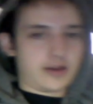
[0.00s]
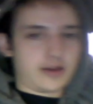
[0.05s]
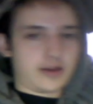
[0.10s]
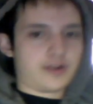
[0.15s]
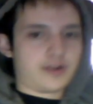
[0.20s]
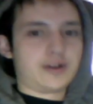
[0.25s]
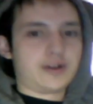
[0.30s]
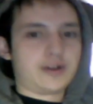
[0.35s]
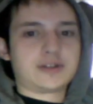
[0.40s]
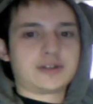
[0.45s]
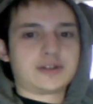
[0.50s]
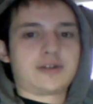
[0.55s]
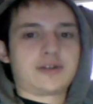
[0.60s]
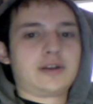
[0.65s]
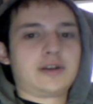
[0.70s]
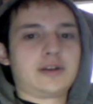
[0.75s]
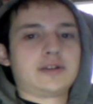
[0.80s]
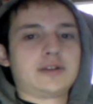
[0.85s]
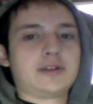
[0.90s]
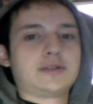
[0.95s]
green
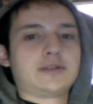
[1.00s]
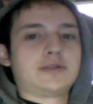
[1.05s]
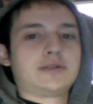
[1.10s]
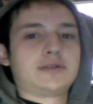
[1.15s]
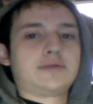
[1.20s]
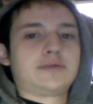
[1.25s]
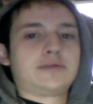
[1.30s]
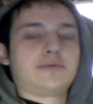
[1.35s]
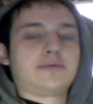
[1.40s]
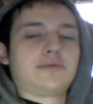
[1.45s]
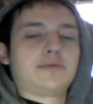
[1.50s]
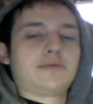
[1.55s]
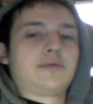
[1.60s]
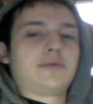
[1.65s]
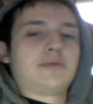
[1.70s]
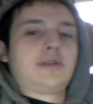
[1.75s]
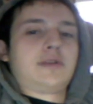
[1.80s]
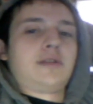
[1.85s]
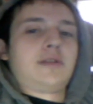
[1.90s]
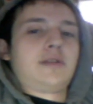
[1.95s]
screen
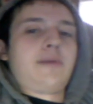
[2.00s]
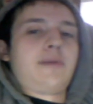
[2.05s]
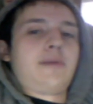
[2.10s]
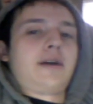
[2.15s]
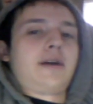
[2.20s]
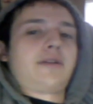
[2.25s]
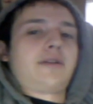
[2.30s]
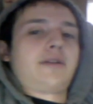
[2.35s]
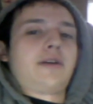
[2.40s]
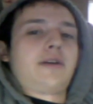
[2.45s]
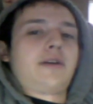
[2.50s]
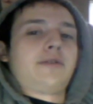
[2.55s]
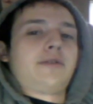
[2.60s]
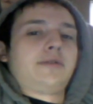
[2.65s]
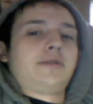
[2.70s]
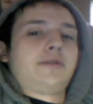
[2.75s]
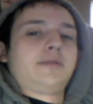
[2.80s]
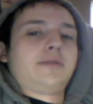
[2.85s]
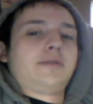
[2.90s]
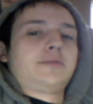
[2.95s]
in the
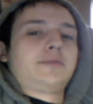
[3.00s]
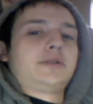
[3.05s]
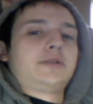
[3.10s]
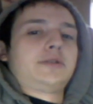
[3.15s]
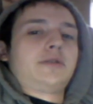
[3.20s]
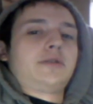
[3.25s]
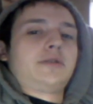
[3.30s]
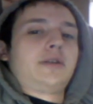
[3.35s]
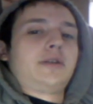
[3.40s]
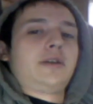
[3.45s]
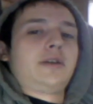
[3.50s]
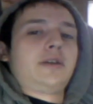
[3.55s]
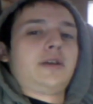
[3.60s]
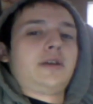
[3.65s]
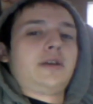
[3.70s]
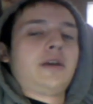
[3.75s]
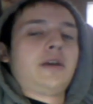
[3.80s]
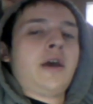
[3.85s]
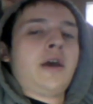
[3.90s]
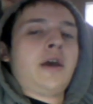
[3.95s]
background. I'm sure
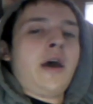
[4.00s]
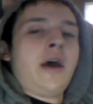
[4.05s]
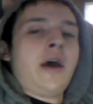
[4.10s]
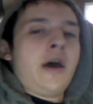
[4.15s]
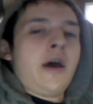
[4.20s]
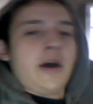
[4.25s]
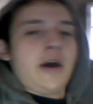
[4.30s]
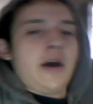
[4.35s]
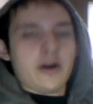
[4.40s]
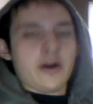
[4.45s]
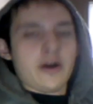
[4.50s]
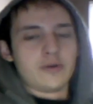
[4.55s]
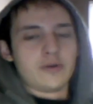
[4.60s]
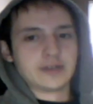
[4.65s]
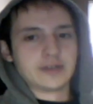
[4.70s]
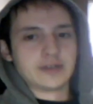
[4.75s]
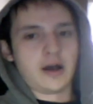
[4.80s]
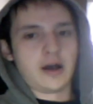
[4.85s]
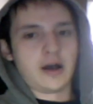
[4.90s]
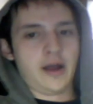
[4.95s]
he
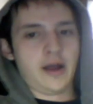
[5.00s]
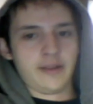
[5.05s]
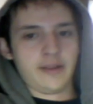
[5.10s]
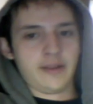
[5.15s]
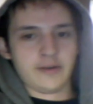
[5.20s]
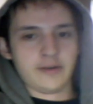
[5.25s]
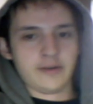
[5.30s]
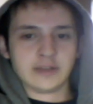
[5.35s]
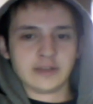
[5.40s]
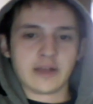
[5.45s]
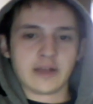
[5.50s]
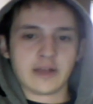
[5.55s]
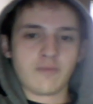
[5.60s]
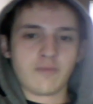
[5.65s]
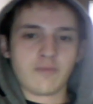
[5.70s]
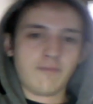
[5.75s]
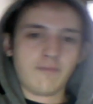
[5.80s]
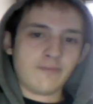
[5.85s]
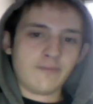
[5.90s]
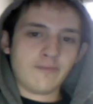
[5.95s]
was on those like
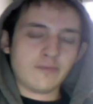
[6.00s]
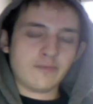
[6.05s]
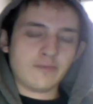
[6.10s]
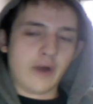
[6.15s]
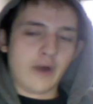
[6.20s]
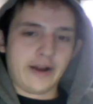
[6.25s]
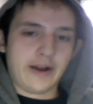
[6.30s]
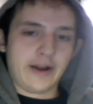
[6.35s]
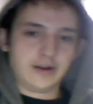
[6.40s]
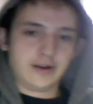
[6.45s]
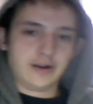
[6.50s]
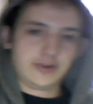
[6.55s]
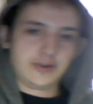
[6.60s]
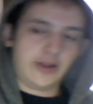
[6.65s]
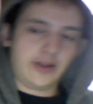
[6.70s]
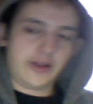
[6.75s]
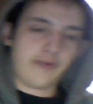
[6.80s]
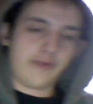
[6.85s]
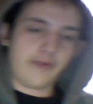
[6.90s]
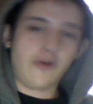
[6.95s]
wires or
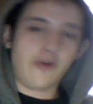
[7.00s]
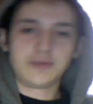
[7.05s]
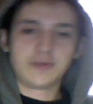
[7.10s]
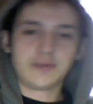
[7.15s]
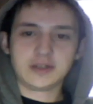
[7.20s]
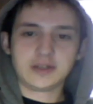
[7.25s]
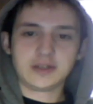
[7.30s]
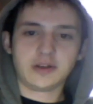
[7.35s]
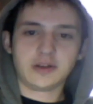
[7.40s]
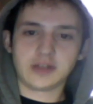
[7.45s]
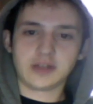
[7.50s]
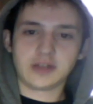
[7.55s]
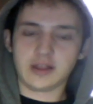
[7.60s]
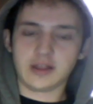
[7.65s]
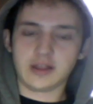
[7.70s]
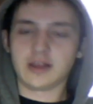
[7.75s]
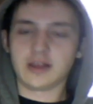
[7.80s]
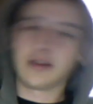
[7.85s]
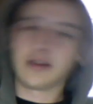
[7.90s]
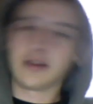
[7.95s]
like ropes so that
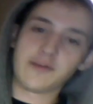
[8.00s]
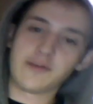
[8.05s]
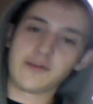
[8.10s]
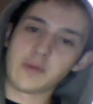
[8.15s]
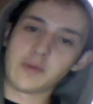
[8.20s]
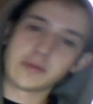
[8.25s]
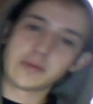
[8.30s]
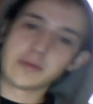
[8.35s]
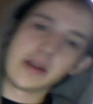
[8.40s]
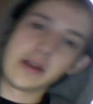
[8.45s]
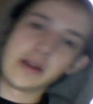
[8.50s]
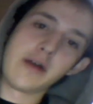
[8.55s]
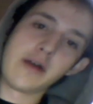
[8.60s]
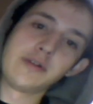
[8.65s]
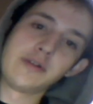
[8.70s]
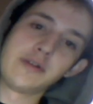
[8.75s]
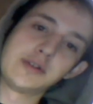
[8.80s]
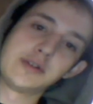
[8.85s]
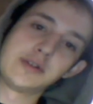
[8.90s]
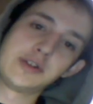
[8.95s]
he could like flip upside down
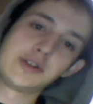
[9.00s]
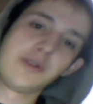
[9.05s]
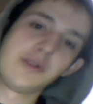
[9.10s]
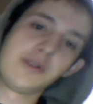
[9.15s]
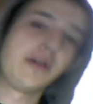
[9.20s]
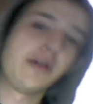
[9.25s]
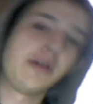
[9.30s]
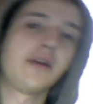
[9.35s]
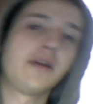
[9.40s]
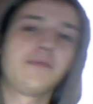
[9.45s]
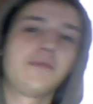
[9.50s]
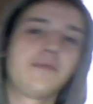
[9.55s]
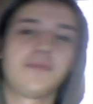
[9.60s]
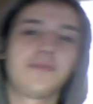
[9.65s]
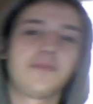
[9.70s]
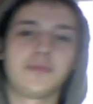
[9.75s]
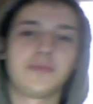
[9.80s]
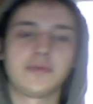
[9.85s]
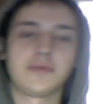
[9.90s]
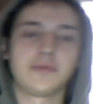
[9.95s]
and just chill there.
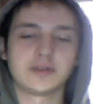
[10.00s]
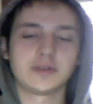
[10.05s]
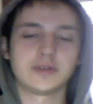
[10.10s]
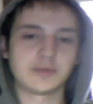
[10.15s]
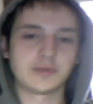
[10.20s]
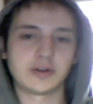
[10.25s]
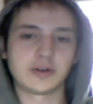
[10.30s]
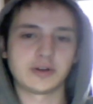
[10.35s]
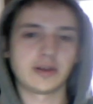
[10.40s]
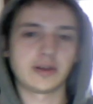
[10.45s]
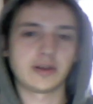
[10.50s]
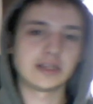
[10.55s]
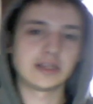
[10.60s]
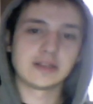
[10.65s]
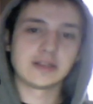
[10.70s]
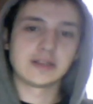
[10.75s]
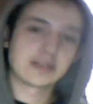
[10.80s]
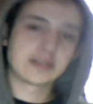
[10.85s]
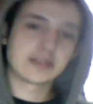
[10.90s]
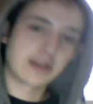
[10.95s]
So I'm sure he like did
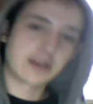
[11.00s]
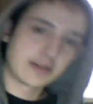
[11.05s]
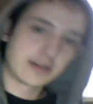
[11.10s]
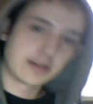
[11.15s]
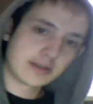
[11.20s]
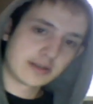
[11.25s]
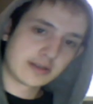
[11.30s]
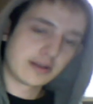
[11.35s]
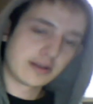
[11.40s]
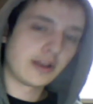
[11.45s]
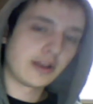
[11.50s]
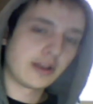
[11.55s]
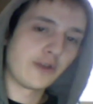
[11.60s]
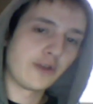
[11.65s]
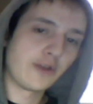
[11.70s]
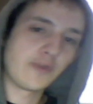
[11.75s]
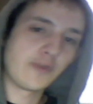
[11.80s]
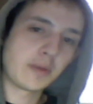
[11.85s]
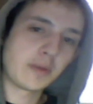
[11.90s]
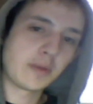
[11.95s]
the stunt, like, you know,
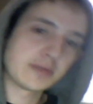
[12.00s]
flipped